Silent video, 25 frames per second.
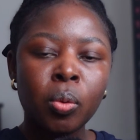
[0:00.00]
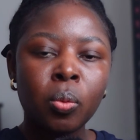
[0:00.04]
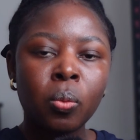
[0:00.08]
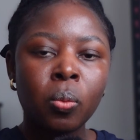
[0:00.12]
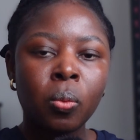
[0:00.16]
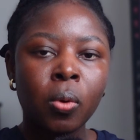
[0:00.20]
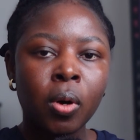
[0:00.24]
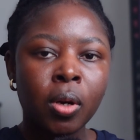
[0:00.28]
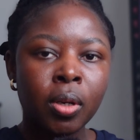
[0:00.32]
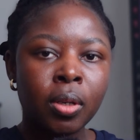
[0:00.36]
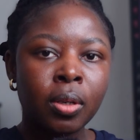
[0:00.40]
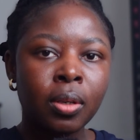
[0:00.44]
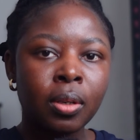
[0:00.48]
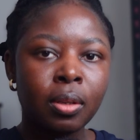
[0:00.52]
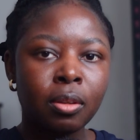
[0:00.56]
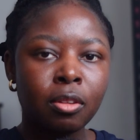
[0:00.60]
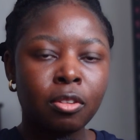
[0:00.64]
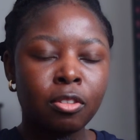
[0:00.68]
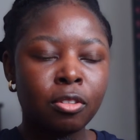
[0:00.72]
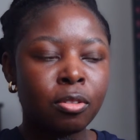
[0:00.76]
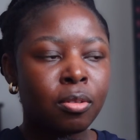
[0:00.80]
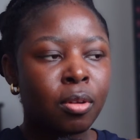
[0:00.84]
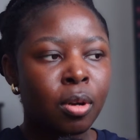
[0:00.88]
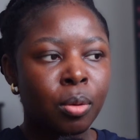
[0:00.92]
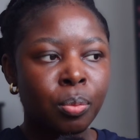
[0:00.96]
1,
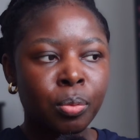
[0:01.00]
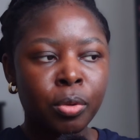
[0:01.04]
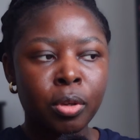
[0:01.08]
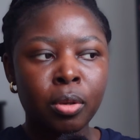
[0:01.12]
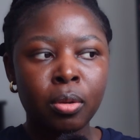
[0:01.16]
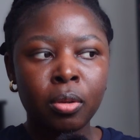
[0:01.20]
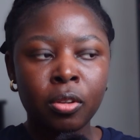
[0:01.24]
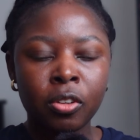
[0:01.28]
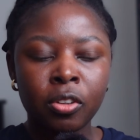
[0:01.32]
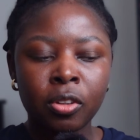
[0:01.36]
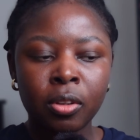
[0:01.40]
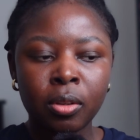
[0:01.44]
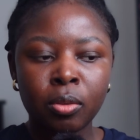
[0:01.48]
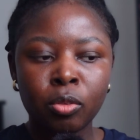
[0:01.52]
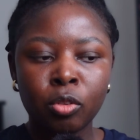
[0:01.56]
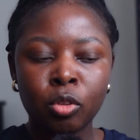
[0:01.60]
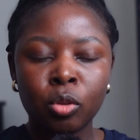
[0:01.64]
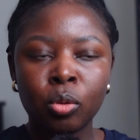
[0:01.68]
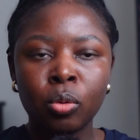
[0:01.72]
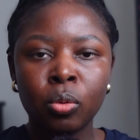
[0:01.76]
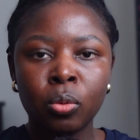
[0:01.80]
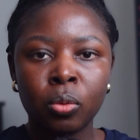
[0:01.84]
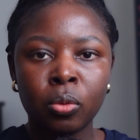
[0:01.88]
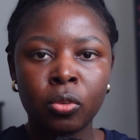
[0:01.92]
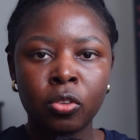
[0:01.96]
stop using
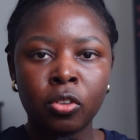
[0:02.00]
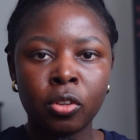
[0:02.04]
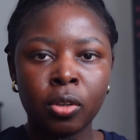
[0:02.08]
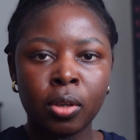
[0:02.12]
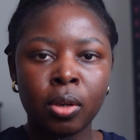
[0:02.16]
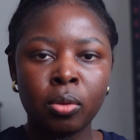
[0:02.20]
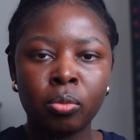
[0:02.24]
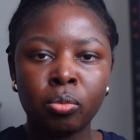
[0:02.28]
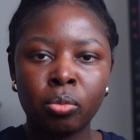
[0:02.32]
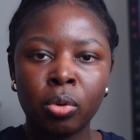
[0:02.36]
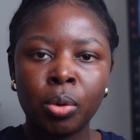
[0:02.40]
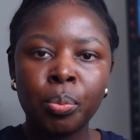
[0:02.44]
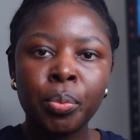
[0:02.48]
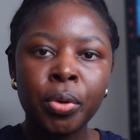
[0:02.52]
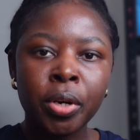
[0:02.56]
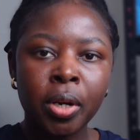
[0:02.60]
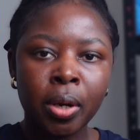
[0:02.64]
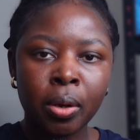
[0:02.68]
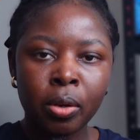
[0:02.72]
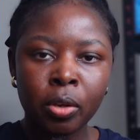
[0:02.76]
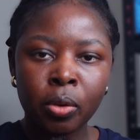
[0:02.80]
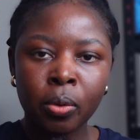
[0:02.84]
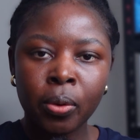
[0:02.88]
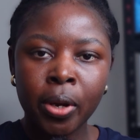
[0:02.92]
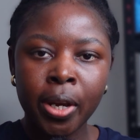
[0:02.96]
tools that are ripping
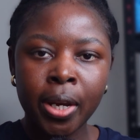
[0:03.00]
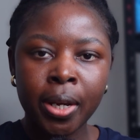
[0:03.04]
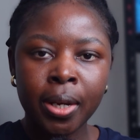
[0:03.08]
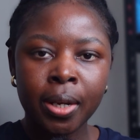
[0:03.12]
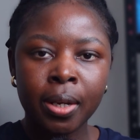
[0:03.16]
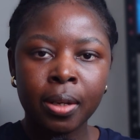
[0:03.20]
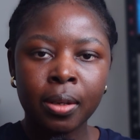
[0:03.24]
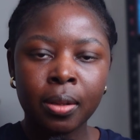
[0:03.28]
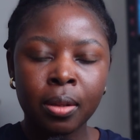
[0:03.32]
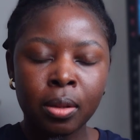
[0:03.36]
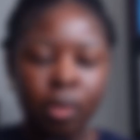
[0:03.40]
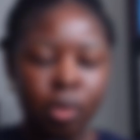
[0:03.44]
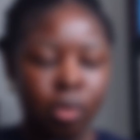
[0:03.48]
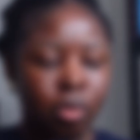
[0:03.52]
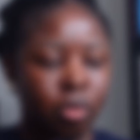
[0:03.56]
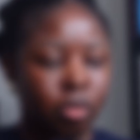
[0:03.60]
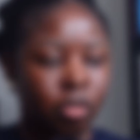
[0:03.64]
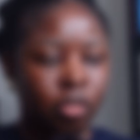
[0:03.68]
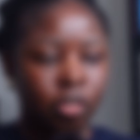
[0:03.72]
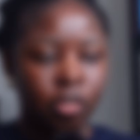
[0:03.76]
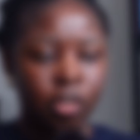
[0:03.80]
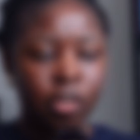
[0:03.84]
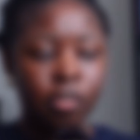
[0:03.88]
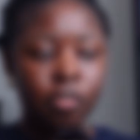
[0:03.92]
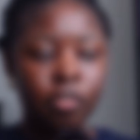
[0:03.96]
out your hair. Those
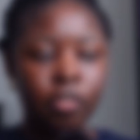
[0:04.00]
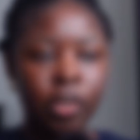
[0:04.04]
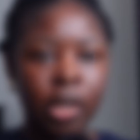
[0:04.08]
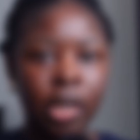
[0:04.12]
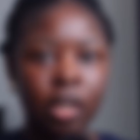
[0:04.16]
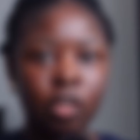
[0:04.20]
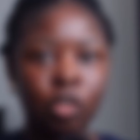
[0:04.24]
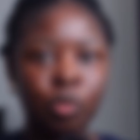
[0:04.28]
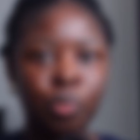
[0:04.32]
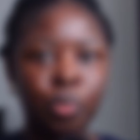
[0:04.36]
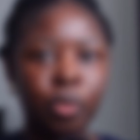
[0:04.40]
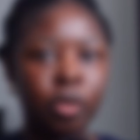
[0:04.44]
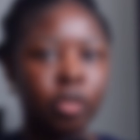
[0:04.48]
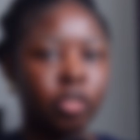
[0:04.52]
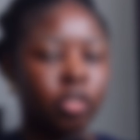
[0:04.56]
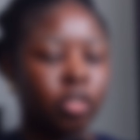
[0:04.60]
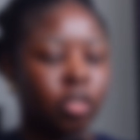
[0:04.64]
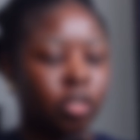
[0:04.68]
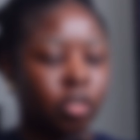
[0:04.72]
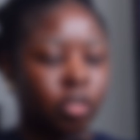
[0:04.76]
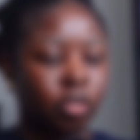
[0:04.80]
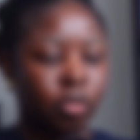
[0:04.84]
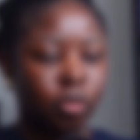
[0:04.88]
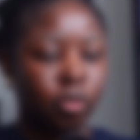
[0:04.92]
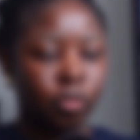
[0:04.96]
stiff edge
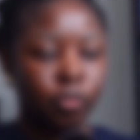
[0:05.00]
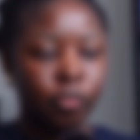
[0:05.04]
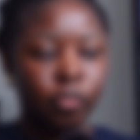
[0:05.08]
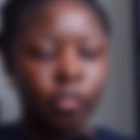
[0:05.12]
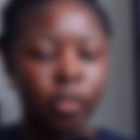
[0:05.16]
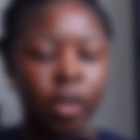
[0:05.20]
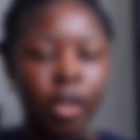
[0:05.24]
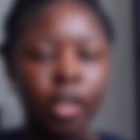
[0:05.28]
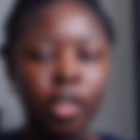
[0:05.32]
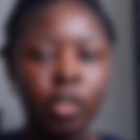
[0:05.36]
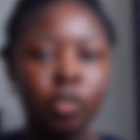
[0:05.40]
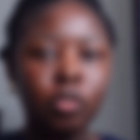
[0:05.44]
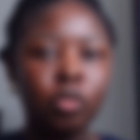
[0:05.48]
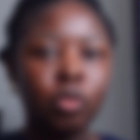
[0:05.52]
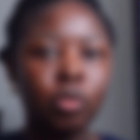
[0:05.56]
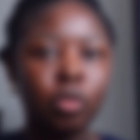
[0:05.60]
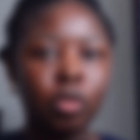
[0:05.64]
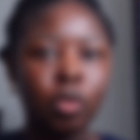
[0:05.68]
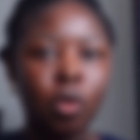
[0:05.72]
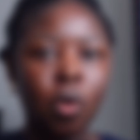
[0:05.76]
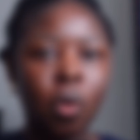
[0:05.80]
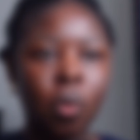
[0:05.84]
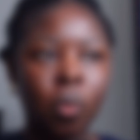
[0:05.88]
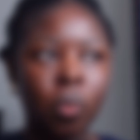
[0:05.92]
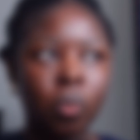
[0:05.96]
brushes, the fine tooth
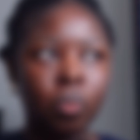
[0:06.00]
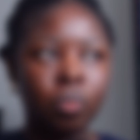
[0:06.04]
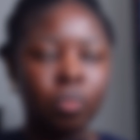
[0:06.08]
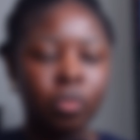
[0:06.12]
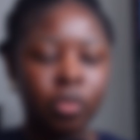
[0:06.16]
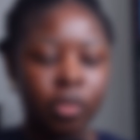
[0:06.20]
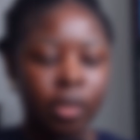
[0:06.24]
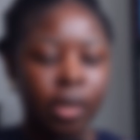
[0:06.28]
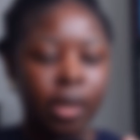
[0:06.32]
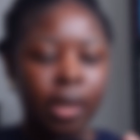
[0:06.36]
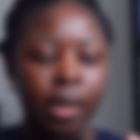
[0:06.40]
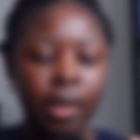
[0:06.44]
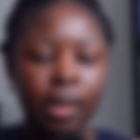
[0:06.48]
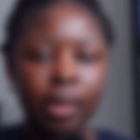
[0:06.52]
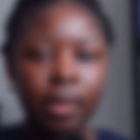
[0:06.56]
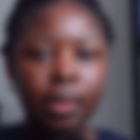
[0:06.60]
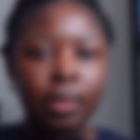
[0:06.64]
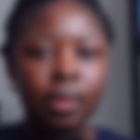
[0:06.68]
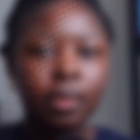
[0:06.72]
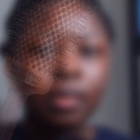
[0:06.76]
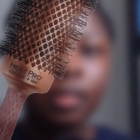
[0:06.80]
combs, the